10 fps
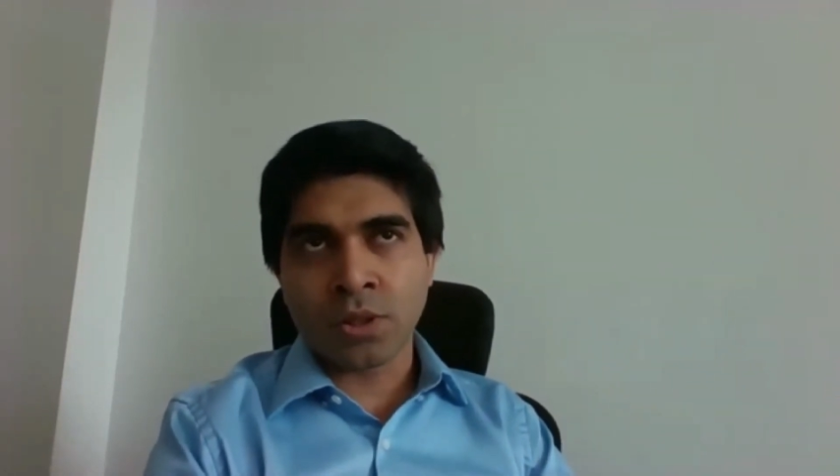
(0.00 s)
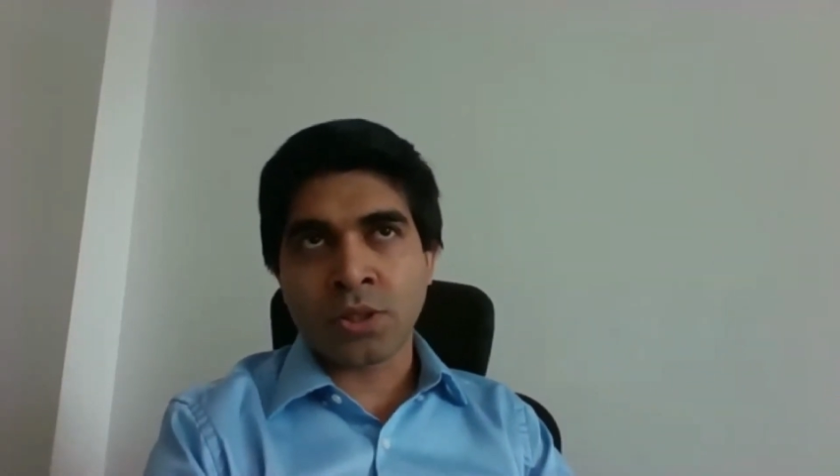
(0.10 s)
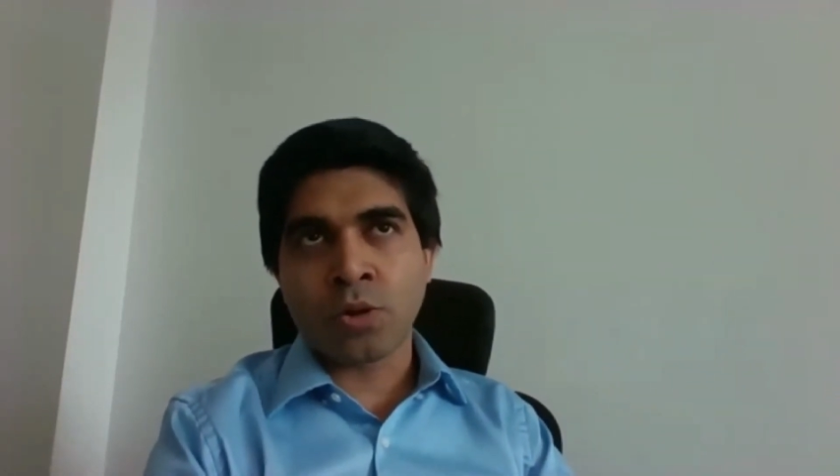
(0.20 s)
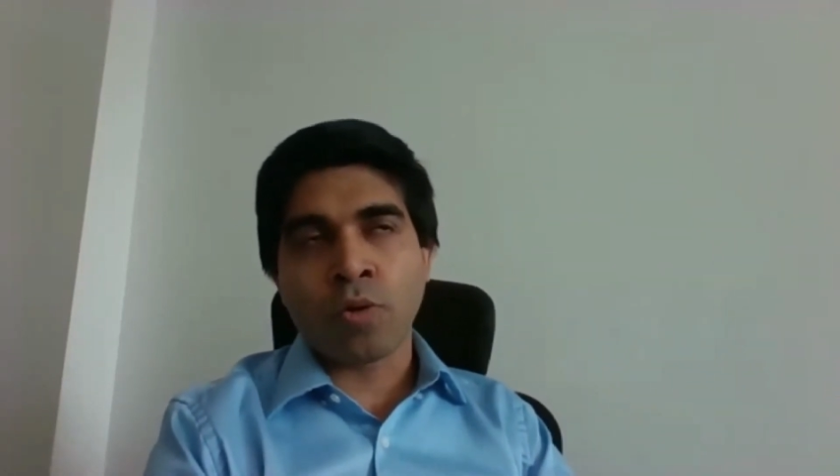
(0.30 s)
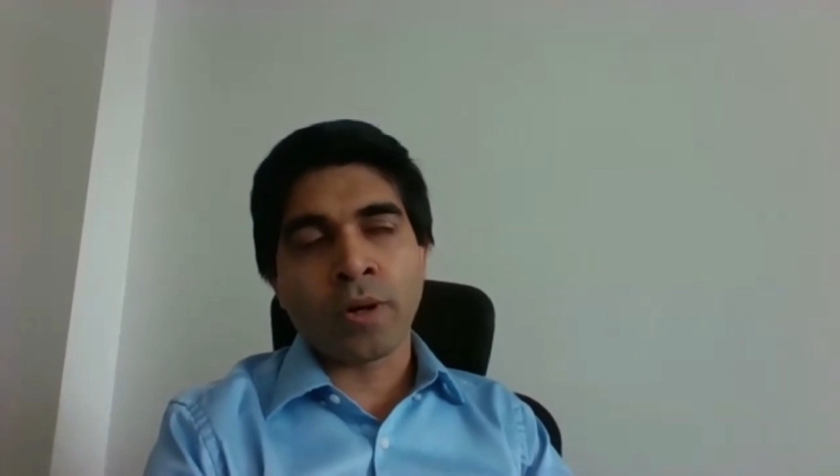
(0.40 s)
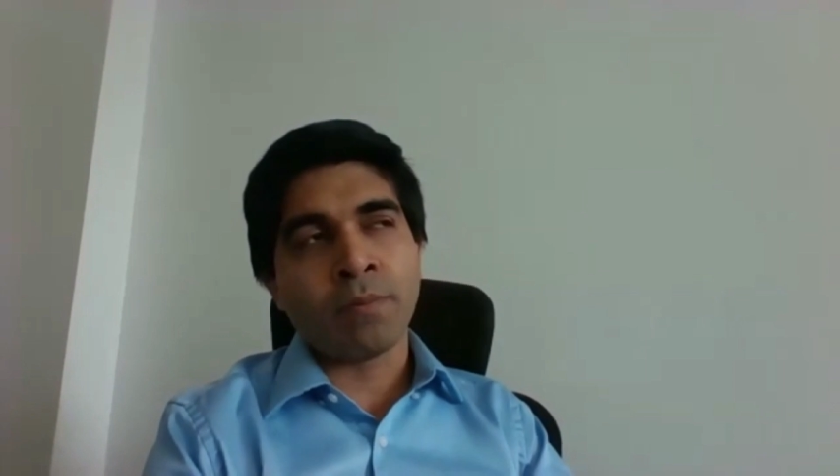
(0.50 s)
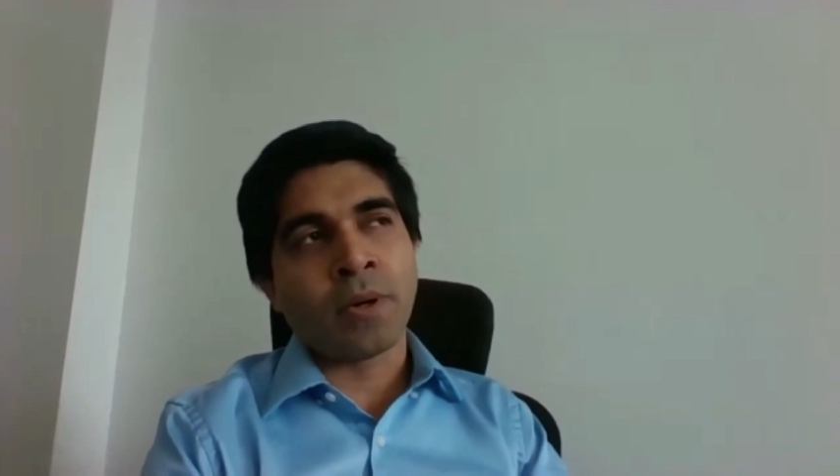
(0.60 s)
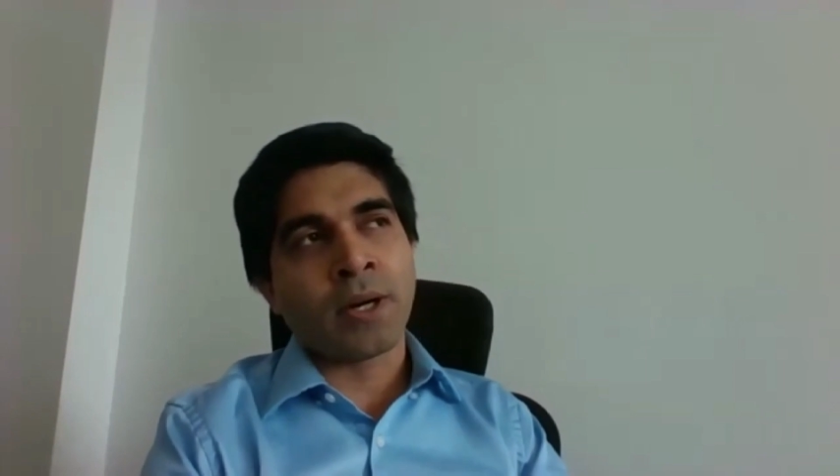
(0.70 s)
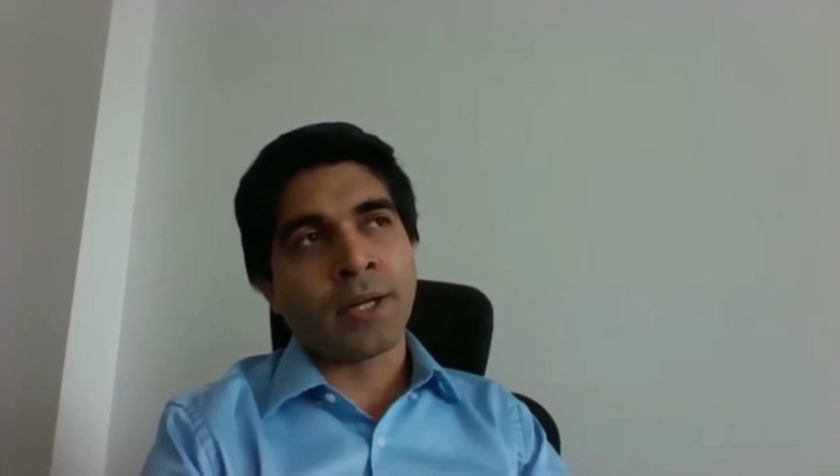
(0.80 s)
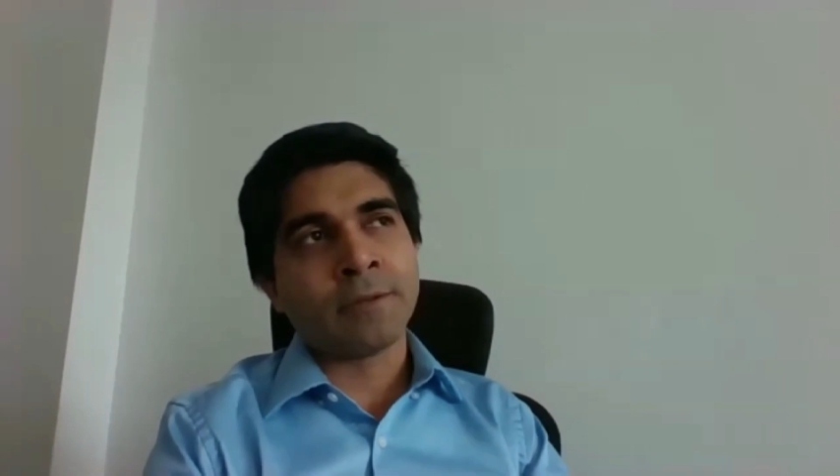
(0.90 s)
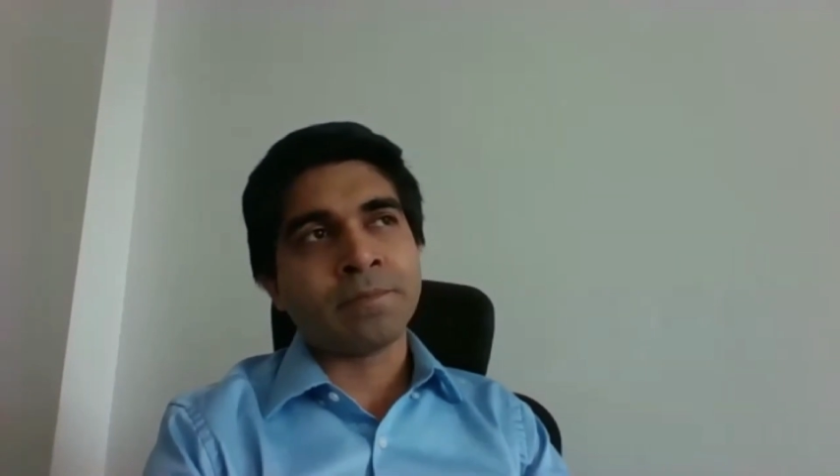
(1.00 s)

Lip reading: story part.